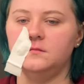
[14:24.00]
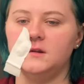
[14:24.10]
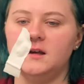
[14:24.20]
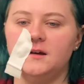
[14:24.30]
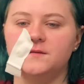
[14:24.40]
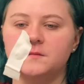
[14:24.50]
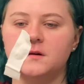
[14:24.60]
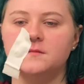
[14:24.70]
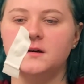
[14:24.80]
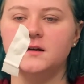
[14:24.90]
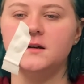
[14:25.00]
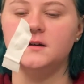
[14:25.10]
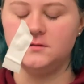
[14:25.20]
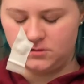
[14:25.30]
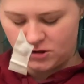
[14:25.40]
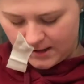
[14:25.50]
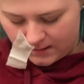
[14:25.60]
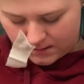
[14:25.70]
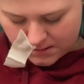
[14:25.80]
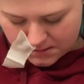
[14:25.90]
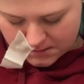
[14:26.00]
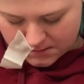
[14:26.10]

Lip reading: I have some on my jacket.